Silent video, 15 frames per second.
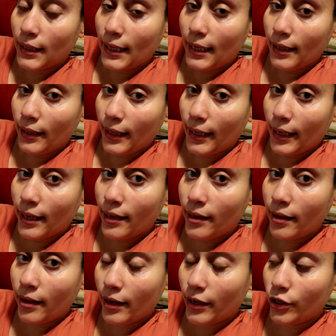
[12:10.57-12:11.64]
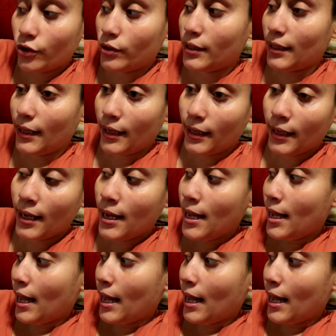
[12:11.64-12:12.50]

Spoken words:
And like you seen